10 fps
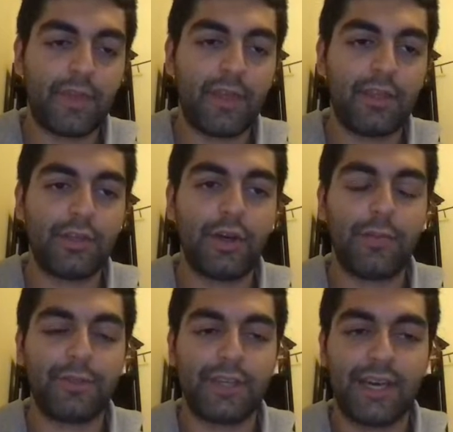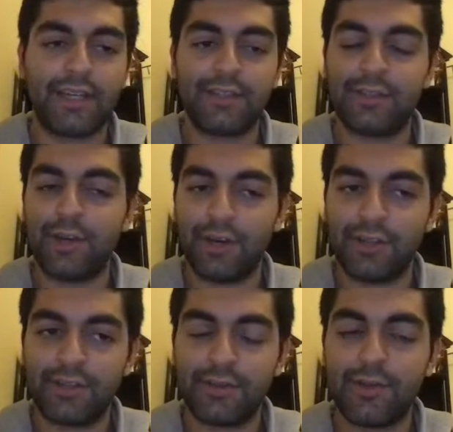the top stack is
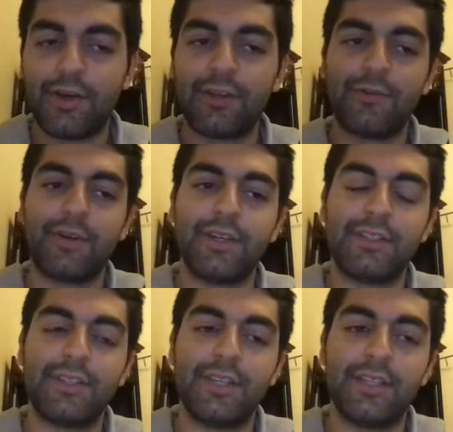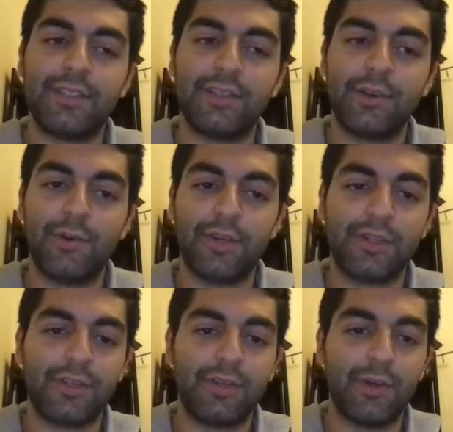not 0, otherwise it's going
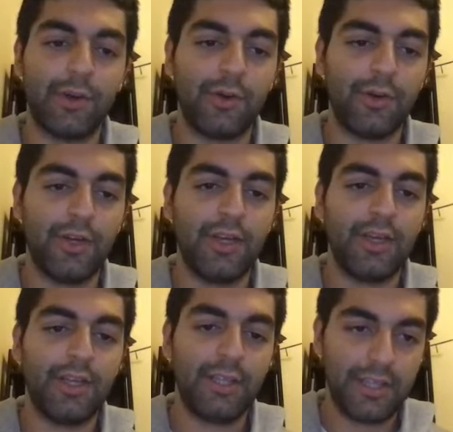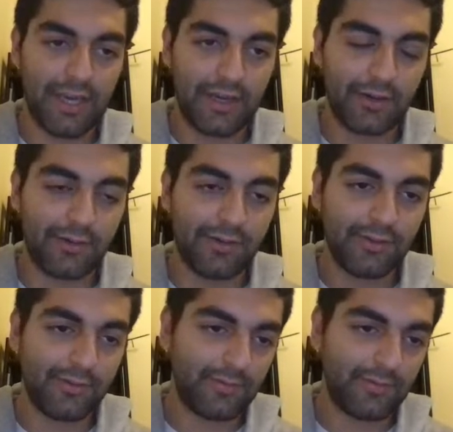to go down.